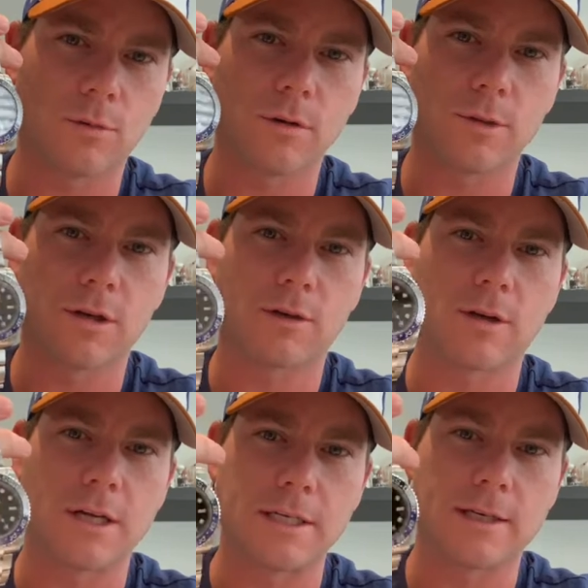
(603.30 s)
would have been a
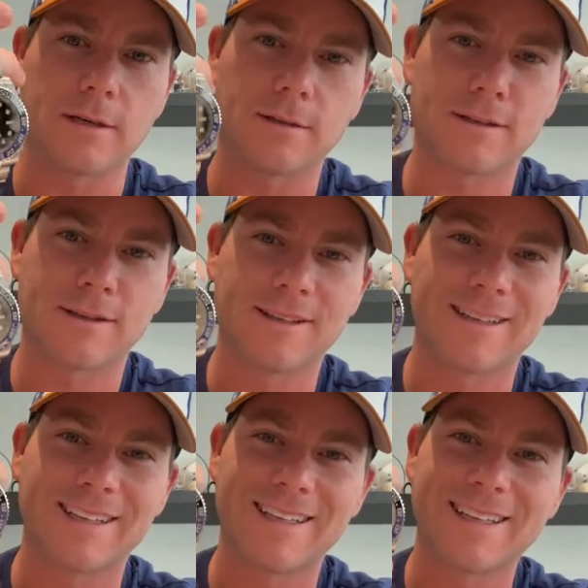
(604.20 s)
good idea.
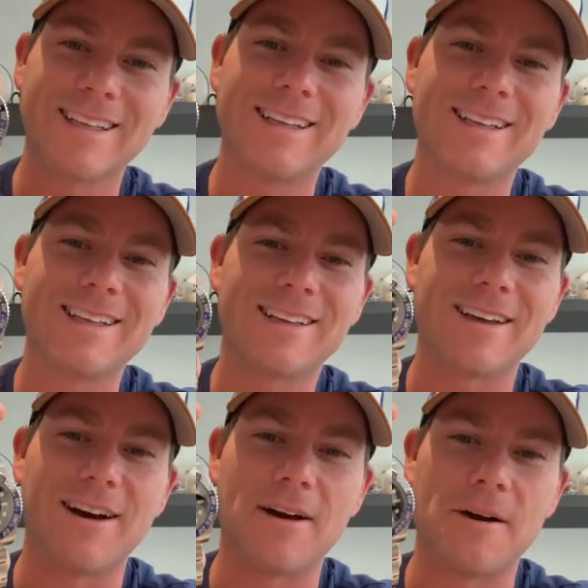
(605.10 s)

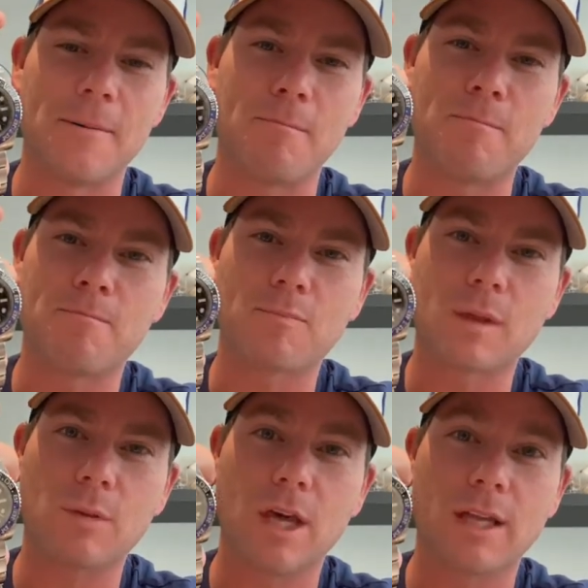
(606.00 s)
But
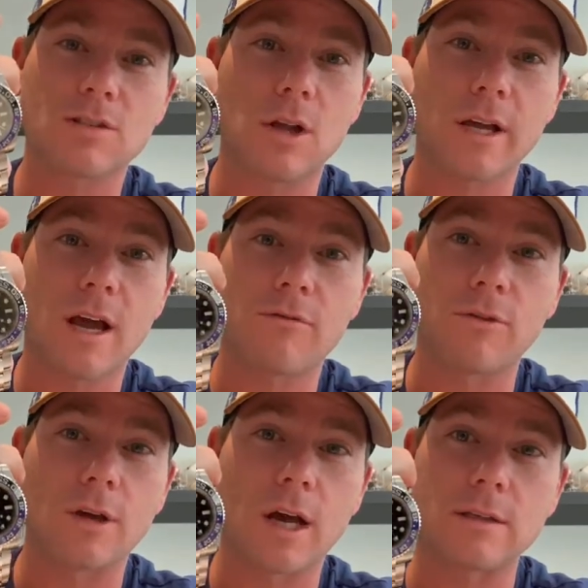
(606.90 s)
yeah, that's all I got
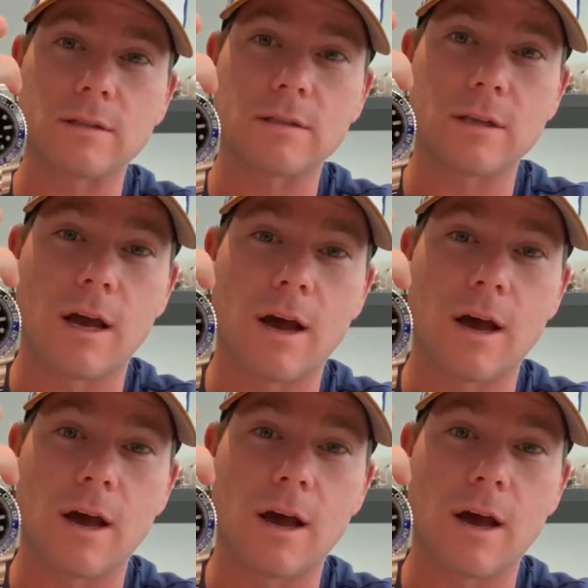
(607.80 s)
for you guys.